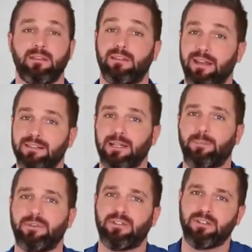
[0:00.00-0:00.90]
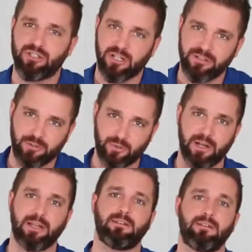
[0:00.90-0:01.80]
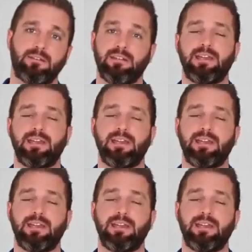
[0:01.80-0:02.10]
The next step is to just write. Sit